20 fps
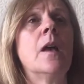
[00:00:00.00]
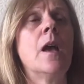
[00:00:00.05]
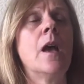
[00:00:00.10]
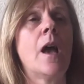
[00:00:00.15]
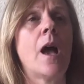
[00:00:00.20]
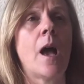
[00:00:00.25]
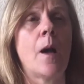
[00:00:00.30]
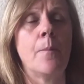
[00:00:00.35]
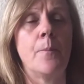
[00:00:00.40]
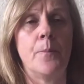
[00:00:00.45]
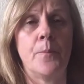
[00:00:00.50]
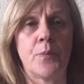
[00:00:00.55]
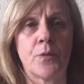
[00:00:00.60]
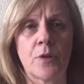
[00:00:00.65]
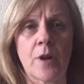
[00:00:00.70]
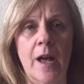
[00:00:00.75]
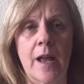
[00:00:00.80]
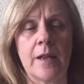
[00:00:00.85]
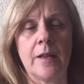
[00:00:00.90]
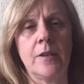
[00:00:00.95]
a
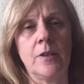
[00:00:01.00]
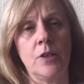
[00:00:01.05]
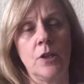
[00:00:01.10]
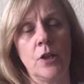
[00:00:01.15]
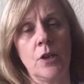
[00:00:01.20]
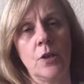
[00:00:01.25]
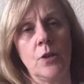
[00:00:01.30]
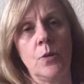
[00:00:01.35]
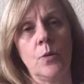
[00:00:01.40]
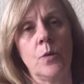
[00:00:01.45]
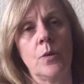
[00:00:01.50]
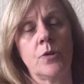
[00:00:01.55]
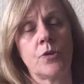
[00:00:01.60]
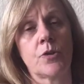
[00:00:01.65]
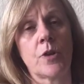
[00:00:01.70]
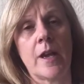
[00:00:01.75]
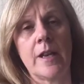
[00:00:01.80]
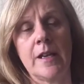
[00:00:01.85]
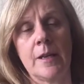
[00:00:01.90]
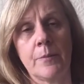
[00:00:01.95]
brand new
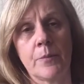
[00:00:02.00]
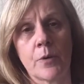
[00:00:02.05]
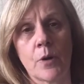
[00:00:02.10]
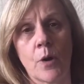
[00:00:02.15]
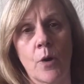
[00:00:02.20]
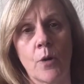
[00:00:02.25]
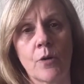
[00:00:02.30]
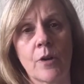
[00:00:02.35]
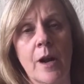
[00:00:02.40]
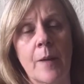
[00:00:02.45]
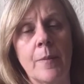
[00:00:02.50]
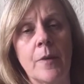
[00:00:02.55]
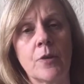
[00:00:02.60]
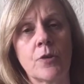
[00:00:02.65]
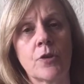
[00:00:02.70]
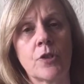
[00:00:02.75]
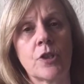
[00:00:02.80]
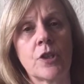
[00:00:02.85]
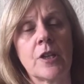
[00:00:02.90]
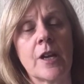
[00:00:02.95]
training program that
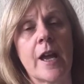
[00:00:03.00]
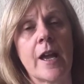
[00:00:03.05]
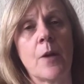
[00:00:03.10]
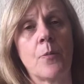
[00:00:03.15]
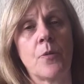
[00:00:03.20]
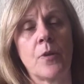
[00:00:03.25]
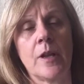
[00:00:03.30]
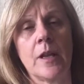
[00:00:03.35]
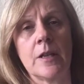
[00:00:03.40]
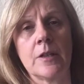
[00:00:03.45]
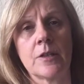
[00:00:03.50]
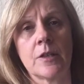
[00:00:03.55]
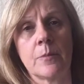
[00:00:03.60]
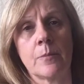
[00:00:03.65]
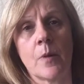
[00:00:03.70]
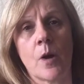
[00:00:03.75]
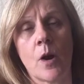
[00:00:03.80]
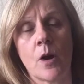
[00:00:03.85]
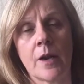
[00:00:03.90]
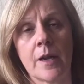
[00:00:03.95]
Trish and I are bringing to the
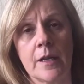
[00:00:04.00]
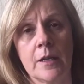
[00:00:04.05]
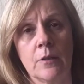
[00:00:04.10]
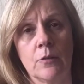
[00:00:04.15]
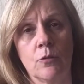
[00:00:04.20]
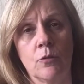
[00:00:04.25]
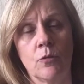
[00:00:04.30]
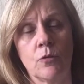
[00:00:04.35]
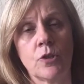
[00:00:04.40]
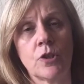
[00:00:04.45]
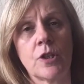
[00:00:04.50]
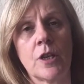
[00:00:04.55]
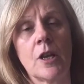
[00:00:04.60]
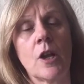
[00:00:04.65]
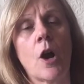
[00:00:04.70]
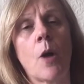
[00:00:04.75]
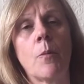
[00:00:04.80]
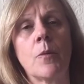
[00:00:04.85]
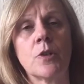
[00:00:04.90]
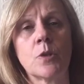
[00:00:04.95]
market and launching
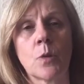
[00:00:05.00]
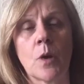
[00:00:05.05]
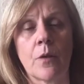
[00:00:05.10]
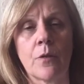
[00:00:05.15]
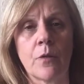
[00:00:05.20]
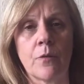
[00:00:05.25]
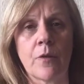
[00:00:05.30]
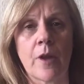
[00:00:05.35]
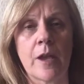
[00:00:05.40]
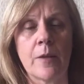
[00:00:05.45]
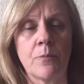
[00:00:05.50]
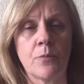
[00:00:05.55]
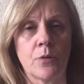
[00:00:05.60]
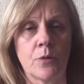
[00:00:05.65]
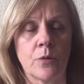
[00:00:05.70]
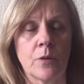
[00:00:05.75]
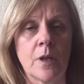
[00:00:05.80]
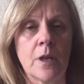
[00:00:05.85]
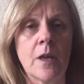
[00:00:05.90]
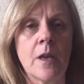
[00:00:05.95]
on the 12th of April,
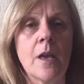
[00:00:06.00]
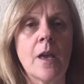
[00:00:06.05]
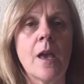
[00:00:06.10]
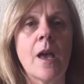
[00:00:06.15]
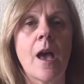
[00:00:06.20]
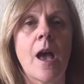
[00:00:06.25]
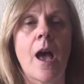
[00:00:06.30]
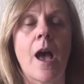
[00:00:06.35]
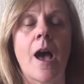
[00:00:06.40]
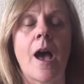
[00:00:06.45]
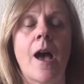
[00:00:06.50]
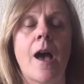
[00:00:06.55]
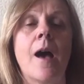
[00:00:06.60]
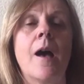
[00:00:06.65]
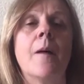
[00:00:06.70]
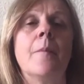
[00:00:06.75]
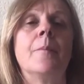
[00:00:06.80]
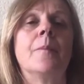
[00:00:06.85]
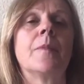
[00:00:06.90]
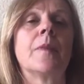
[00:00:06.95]

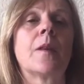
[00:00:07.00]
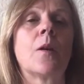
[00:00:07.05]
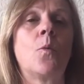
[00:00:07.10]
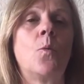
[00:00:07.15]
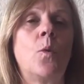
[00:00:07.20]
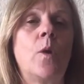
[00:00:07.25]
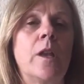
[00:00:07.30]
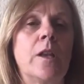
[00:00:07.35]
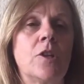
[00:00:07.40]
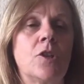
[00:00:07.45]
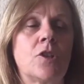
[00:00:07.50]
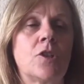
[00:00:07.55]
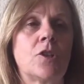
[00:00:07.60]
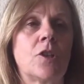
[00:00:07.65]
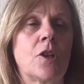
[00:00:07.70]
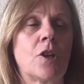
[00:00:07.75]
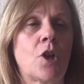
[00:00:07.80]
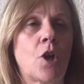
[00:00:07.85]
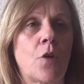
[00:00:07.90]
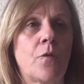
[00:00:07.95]
which
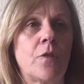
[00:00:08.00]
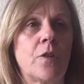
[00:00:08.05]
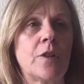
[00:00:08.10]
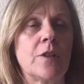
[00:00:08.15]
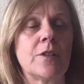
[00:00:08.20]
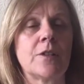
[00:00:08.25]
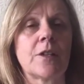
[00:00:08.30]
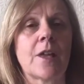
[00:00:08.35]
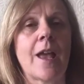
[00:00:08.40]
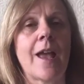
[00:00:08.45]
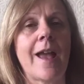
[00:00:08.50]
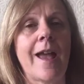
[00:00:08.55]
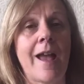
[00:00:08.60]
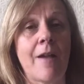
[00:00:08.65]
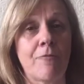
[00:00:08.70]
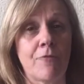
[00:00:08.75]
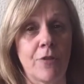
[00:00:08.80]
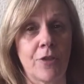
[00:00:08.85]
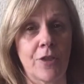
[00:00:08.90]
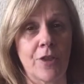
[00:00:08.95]
covers
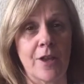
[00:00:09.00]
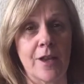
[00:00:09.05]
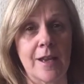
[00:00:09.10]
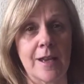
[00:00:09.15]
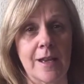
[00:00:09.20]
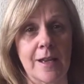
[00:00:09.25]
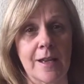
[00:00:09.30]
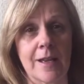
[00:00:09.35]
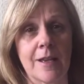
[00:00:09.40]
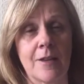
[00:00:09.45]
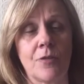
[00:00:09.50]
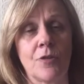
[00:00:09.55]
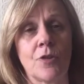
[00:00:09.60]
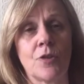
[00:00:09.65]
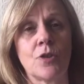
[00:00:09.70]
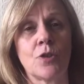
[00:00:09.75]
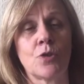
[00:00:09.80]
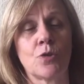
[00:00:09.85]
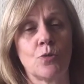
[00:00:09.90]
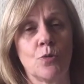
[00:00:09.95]
everything that
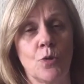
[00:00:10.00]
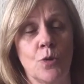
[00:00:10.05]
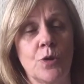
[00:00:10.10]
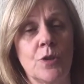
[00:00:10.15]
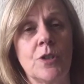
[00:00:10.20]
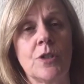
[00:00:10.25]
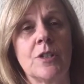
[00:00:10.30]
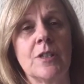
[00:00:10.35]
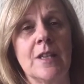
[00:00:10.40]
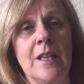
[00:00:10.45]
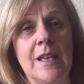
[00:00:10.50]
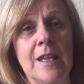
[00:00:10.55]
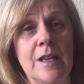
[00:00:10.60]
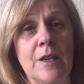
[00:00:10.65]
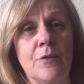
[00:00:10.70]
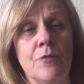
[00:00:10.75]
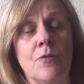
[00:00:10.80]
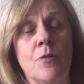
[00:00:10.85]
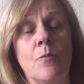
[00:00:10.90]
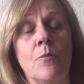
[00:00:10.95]
sources need,
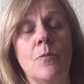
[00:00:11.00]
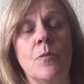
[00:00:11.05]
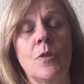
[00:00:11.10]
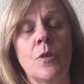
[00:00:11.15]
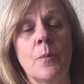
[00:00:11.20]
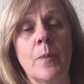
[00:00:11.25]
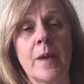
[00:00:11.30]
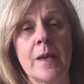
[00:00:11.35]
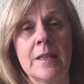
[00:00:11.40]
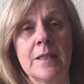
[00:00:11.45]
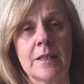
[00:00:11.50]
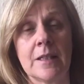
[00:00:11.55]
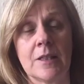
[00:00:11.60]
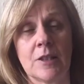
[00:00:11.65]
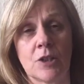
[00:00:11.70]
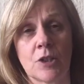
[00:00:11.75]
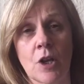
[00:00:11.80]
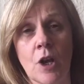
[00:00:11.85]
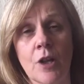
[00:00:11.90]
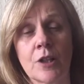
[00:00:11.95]
from the basic
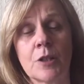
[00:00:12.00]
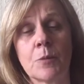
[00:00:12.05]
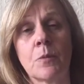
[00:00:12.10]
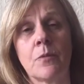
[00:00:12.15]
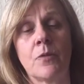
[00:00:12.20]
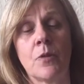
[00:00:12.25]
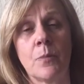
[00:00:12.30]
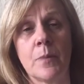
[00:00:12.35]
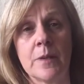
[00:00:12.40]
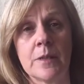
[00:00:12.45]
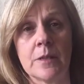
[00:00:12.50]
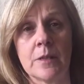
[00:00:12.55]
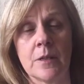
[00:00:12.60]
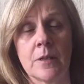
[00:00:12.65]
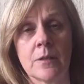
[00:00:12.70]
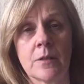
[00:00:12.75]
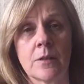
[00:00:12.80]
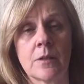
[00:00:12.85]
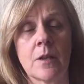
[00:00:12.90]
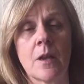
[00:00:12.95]
startup of the
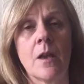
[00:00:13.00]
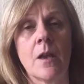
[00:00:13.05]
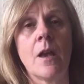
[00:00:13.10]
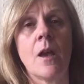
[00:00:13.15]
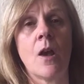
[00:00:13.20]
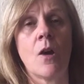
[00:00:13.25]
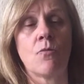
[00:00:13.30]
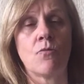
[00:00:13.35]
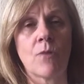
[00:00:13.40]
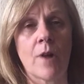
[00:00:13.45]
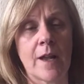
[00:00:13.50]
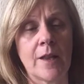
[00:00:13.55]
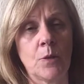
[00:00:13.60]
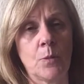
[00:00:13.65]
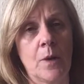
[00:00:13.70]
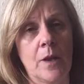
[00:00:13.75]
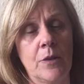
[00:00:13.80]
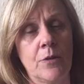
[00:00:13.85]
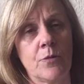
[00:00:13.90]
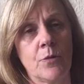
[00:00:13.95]
business right the way
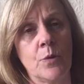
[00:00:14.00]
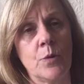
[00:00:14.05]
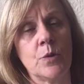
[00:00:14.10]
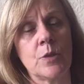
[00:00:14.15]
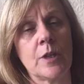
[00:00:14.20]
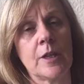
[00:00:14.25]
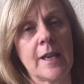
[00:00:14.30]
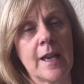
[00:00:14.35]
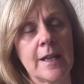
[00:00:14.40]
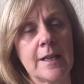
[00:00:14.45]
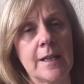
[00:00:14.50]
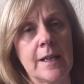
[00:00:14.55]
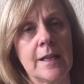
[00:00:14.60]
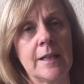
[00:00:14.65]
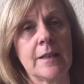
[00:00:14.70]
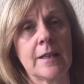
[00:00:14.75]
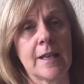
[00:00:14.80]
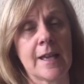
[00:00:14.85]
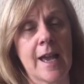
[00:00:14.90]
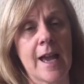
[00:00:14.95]
through to getting the
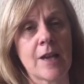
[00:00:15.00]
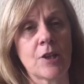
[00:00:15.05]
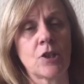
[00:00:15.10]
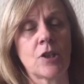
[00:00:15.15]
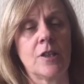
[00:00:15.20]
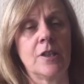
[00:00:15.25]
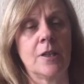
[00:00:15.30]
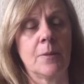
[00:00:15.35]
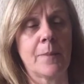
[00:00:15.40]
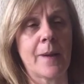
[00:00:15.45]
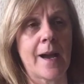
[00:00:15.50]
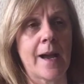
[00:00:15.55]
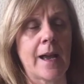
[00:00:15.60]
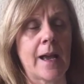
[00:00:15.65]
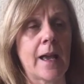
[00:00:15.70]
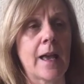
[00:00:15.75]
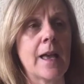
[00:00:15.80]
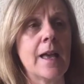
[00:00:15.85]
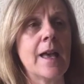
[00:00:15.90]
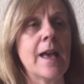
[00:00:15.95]
cash in the bank.
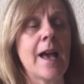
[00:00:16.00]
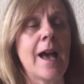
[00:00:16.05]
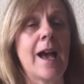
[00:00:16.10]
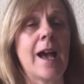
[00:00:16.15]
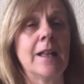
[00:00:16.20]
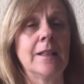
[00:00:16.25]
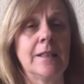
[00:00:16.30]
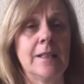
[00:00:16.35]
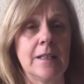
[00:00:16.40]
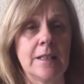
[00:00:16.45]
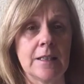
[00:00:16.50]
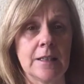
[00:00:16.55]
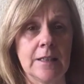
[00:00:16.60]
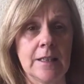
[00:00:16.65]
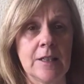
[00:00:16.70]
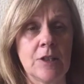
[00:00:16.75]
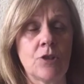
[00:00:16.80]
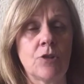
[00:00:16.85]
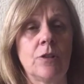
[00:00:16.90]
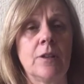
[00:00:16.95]
And it is
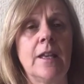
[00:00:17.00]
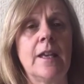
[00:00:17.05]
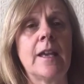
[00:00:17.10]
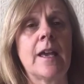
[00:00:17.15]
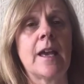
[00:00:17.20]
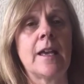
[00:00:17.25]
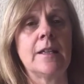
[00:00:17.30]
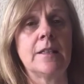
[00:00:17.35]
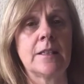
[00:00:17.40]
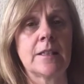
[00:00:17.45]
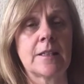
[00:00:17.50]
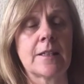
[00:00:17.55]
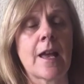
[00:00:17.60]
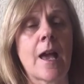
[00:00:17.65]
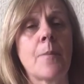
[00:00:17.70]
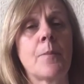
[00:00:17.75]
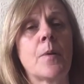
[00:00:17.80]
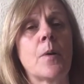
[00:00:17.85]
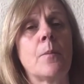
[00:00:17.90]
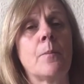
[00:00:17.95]
literally a
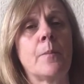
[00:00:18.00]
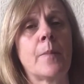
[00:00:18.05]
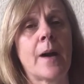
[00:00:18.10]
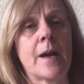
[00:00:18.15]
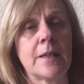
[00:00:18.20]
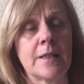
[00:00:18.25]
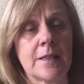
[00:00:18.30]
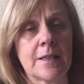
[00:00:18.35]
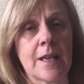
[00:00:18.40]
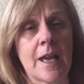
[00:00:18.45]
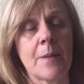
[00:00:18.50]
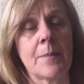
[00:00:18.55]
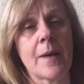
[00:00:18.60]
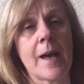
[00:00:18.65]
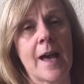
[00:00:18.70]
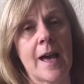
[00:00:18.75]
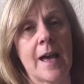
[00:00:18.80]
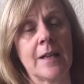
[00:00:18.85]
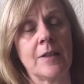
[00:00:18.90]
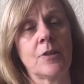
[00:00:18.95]
step-by-step
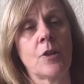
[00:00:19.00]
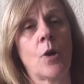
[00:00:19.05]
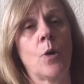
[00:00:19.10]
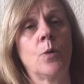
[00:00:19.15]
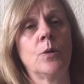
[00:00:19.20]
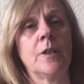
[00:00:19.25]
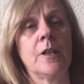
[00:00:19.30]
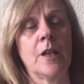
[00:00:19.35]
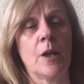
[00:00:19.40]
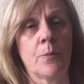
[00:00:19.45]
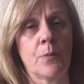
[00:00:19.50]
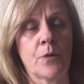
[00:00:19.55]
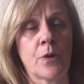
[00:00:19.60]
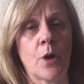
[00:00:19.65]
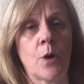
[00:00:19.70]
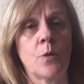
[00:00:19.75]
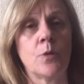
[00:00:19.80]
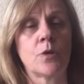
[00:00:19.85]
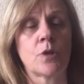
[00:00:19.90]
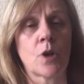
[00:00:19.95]
hand-holding
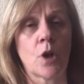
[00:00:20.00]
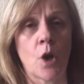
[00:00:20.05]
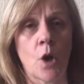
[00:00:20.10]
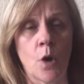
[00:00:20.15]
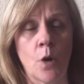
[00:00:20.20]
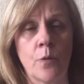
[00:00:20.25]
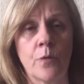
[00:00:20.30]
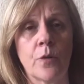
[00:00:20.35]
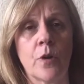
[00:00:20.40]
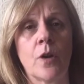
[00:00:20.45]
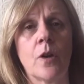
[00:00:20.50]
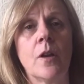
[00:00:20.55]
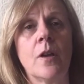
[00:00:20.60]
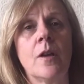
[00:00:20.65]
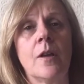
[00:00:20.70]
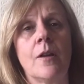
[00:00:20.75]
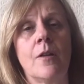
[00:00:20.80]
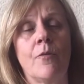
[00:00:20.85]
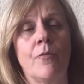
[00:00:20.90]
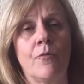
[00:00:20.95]
approach over
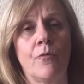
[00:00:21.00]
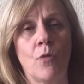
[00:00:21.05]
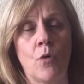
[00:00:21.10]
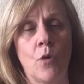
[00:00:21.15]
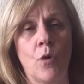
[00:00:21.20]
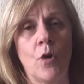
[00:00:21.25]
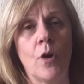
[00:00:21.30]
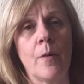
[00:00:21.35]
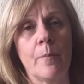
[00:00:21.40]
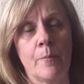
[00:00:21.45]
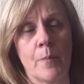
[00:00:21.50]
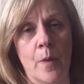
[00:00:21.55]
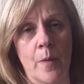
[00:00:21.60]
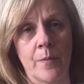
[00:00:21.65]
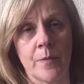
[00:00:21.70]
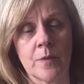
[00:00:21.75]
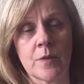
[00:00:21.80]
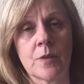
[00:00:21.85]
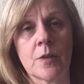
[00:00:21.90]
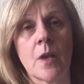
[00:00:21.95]
4
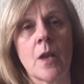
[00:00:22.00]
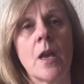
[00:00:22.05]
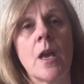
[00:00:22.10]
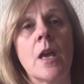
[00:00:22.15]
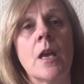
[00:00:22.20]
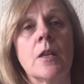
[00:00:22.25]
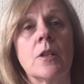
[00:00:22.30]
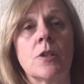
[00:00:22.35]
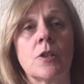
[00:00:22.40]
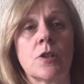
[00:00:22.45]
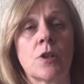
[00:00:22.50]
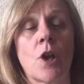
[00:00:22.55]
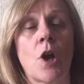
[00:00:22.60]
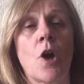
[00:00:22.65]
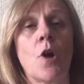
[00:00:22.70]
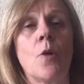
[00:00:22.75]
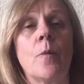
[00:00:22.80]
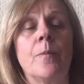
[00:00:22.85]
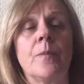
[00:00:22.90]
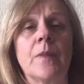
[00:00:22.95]
months.
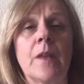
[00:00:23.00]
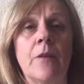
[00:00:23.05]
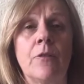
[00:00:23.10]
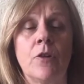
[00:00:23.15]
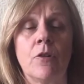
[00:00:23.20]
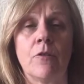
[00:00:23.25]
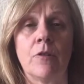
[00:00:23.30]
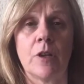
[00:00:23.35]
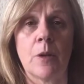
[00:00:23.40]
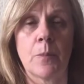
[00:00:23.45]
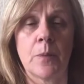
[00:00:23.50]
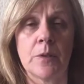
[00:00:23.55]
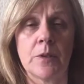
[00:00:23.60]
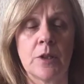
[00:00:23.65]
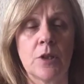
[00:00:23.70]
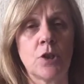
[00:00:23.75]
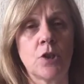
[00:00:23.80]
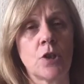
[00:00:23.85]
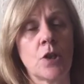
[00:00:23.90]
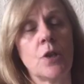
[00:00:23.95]
So if you're in a
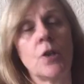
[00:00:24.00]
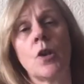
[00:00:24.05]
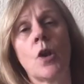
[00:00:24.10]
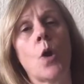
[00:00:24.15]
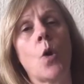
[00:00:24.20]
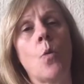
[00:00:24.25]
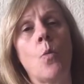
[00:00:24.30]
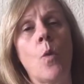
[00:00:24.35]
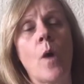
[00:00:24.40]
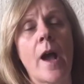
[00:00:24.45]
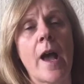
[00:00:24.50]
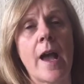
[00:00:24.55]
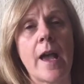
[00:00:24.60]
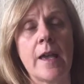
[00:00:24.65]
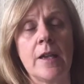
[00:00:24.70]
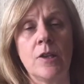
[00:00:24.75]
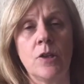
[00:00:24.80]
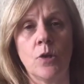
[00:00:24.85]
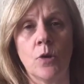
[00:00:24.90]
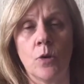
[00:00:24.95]
position where
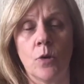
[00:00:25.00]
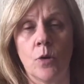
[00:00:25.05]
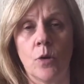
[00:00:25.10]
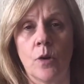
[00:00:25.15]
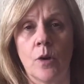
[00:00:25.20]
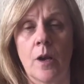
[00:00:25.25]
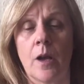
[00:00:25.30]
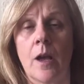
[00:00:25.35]
you're